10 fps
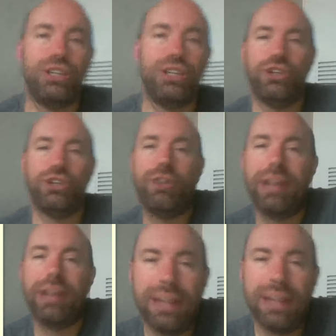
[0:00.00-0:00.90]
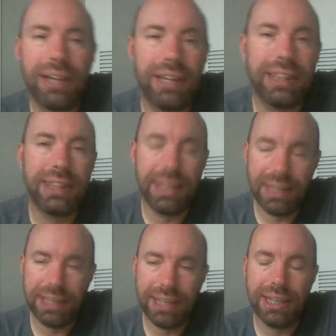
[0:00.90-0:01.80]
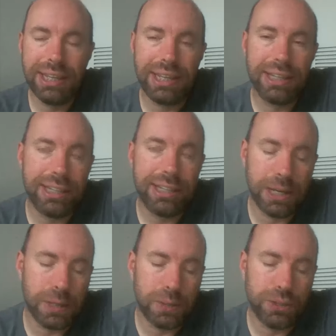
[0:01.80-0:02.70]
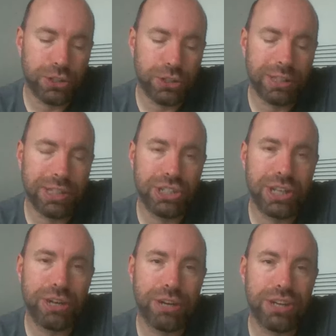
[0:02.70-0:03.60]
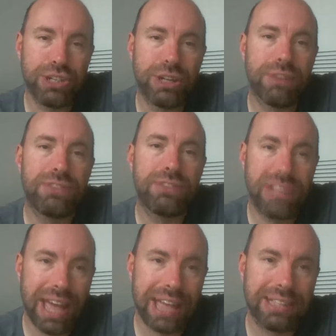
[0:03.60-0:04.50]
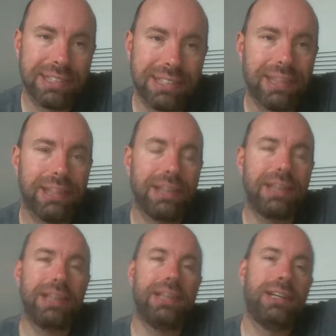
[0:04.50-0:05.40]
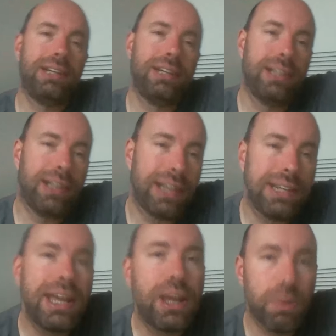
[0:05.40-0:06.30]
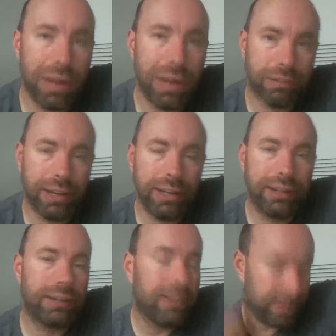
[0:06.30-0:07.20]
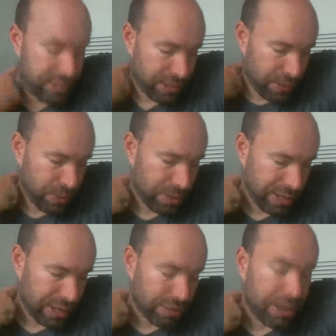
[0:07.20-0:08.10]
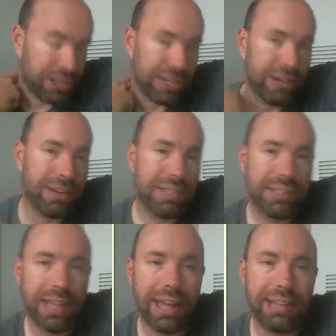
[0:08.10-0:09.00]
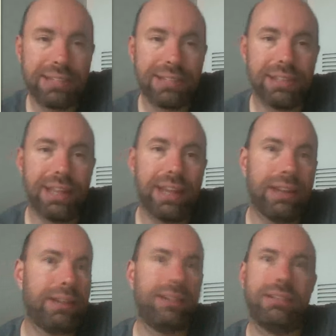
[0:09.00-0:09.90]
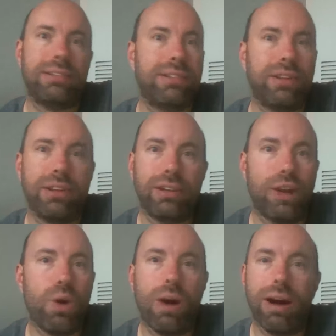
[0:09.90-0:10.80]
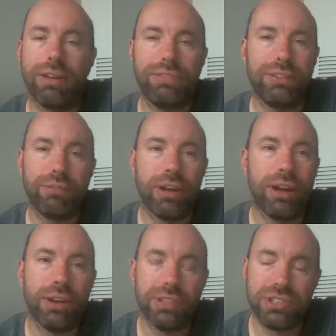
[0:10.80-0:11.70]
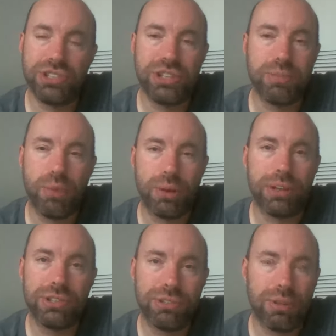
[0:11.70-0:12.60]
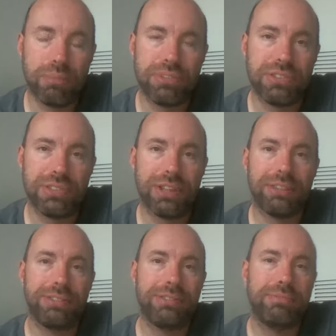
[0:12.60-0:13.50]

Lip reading: during the generation of stats. It can take a while, right? So you run generate stats, and then it's just going to go off and run all these Moria scripts and stuff.